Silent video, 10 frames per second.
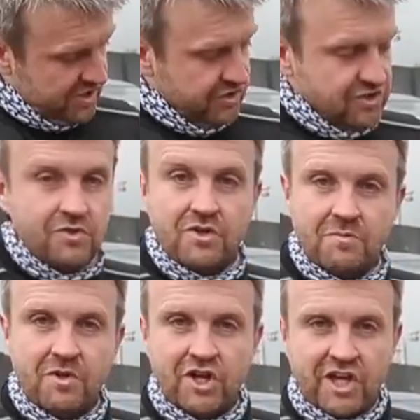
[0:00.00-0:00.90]
The two
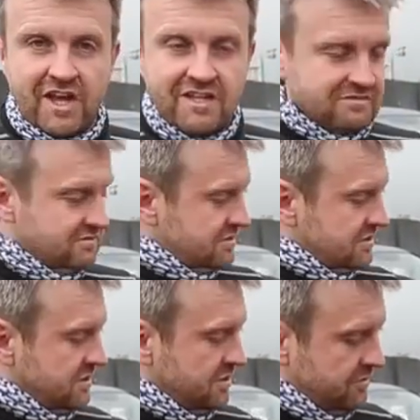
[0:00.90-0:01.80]
communicate
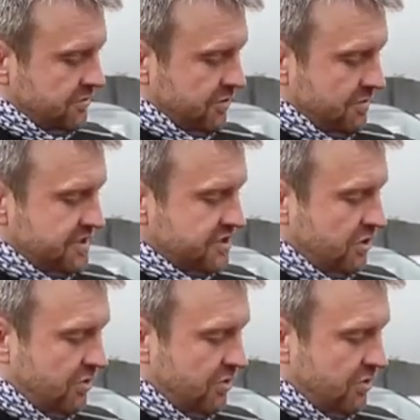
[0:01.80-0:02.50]
from this